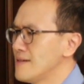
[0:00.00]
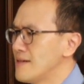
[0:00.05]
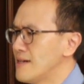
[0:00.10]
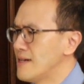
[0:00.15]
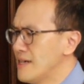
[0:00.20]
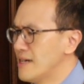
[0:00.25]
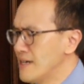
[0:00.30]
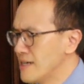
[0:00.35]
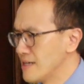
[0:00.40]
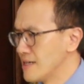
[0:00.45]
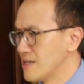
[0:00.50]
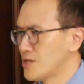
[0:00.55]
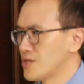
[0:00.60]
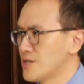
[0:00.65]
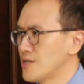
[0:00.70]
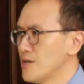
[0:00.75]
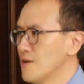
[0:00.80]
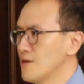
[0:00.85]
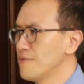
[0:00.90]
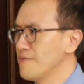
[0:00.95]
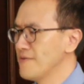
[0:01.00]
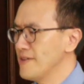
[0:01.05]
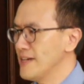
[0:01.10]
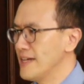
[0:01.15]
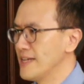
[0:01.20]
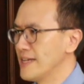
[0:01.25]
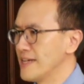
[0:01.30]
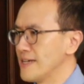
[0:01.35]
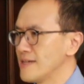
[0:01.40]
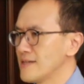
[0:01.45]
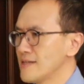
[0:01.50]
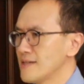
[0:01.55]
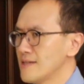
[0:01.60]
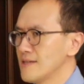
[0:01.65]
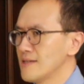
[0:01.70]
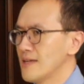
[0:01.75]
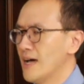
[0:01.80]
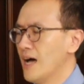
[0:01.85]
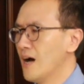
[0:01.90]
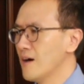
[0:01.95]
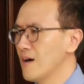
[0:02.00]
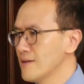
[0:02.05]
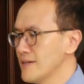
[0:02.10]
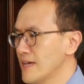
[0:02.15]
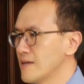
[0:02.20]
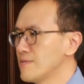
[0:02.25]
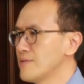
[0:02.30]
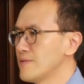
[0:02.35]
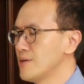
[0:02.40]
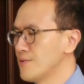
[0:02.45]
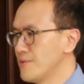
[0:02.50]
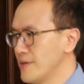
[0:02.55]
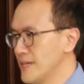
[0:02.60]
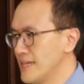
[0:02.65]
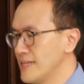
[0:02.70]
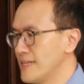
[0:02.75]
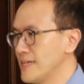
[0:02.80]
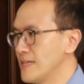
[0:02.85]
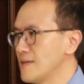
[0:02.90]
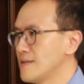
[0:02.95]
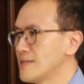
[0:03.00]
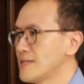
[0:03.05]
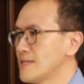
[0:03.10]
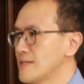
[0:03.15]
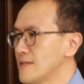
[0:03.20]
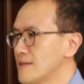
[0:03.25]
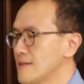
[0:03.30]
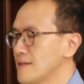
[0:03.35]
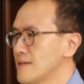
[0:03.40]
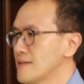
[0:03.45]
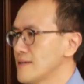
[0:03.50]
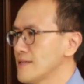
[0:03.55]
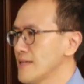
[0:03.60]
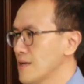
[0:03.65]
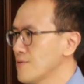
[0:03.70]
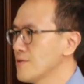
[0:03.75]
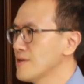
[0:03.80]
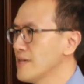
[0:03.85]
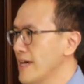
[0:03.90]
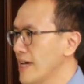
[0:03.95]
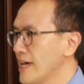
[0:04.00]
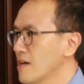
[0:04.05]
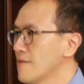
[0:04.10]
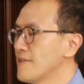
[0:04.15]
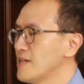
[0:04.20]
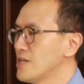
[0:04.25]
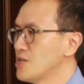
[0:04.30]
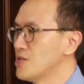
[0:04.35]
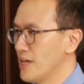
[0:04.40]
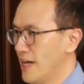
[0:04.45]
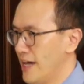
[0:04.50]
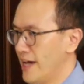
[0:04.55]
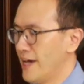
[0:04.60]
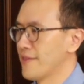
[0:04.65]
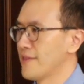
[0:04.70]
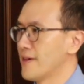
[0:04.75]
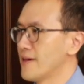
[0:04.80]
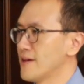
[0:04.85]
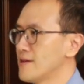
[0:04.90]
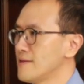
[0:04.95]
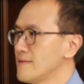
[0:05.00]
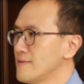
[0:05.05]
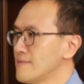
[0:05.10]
urge or feeling, how can we really take good care of each other?